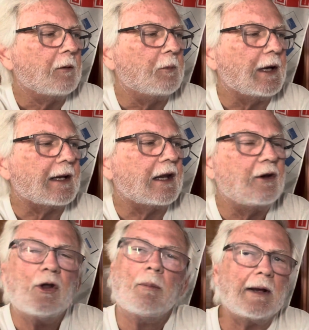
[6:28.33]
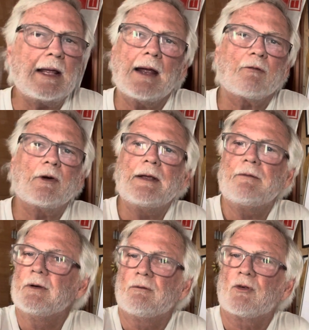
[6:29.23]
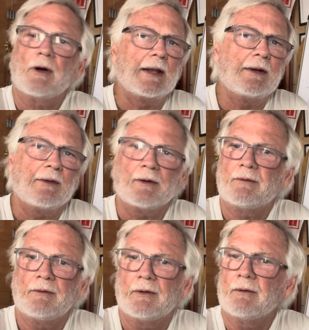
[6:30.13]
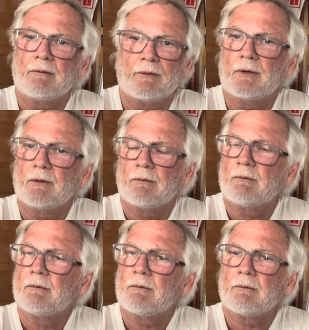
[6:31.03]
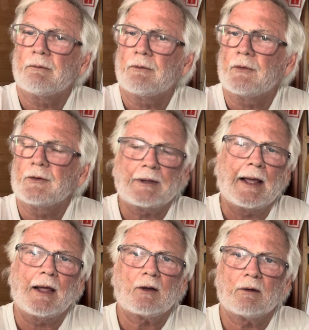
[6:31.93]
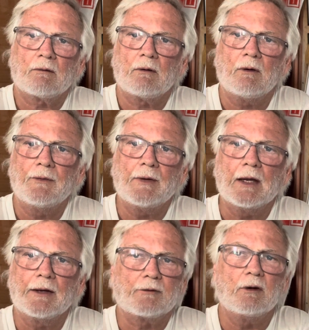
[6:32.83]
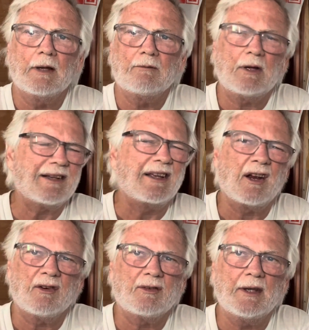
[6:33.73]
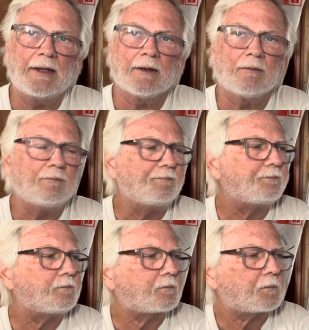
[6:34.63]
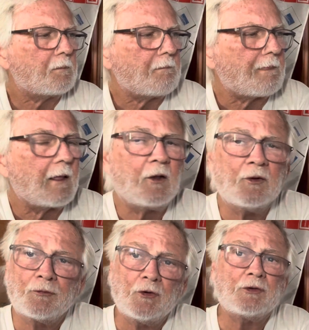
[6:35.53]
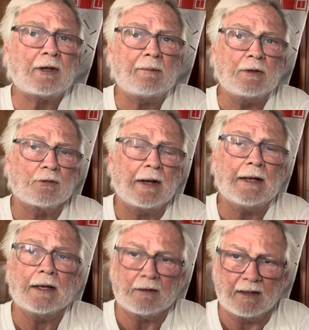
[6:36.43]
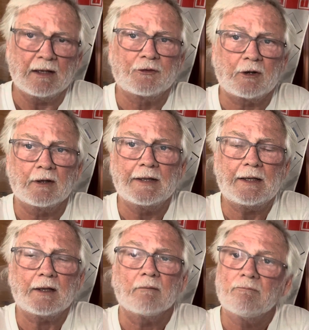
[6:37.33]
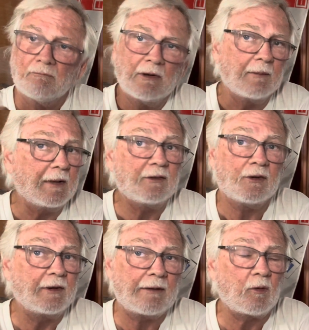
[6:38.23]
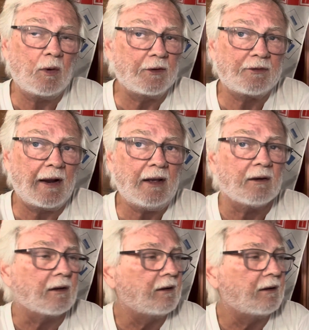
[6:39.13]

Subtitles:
But nobody ever even drained the tank on the Electro-Level. I guarantee you, because the first time you drain it, it'll start leaking. Means it never was drained.